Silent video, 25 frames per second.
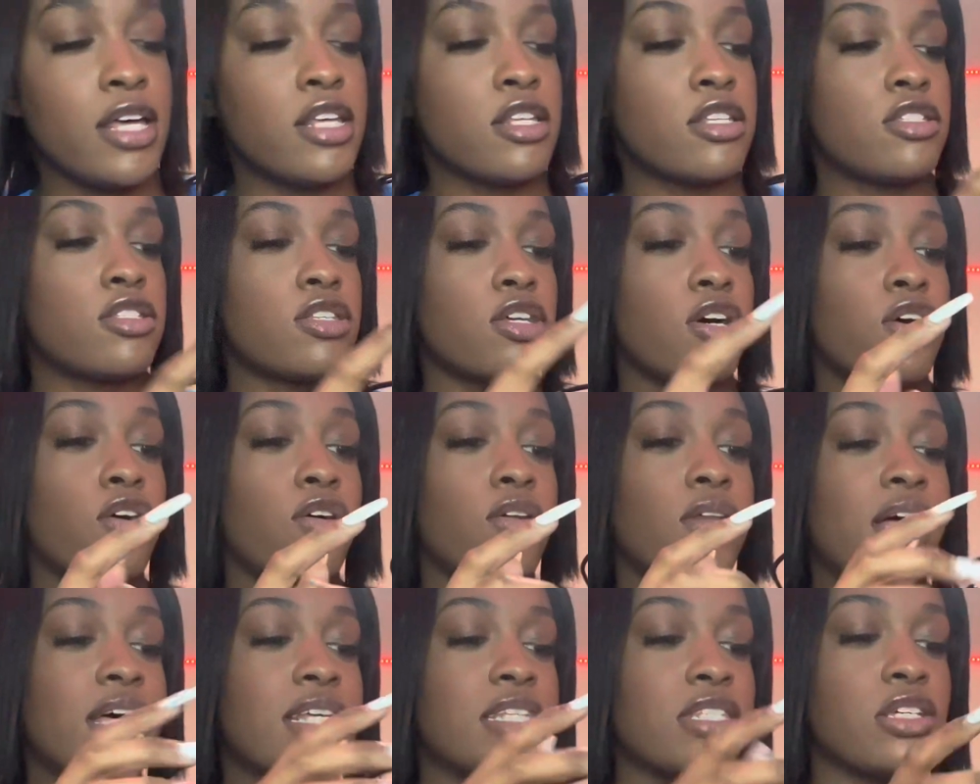
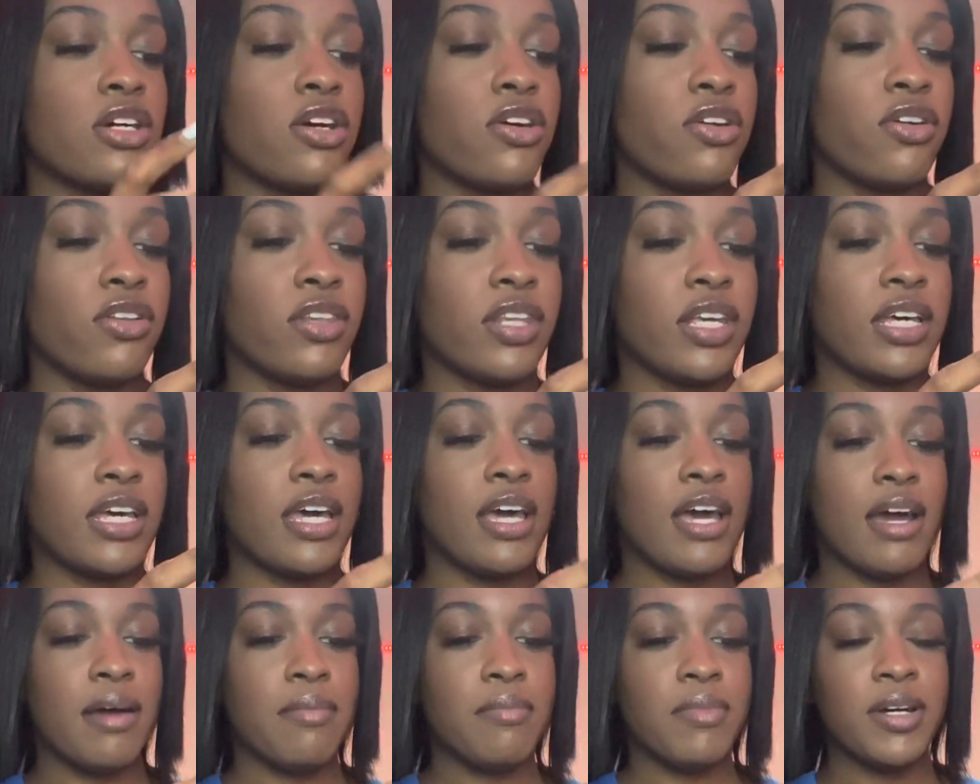So let's turn on the
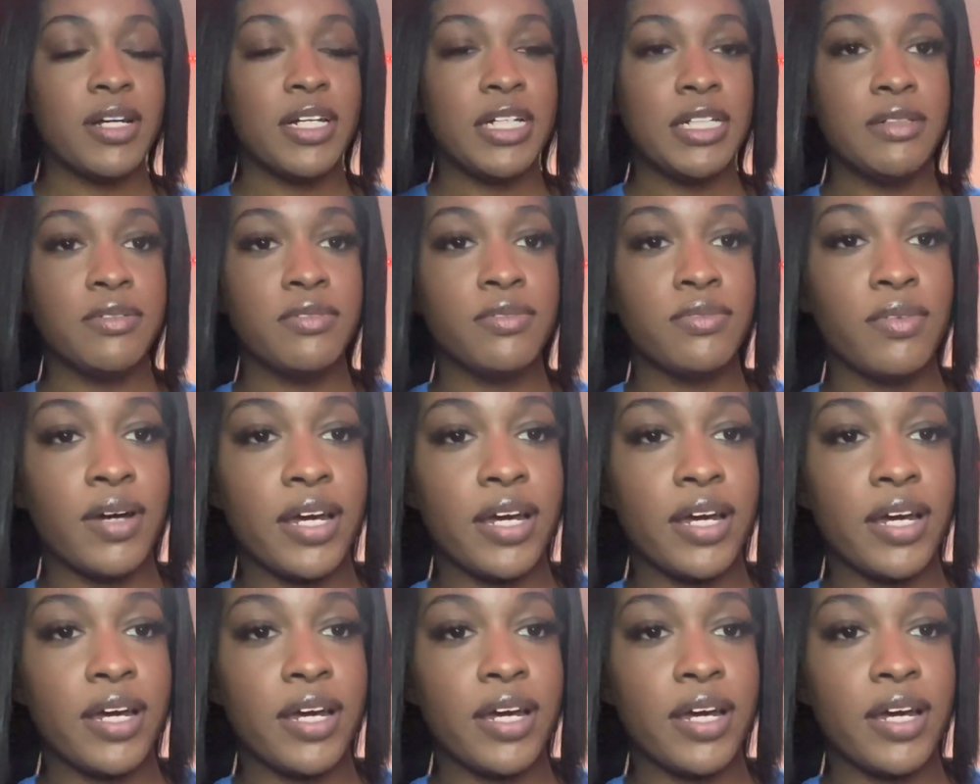camera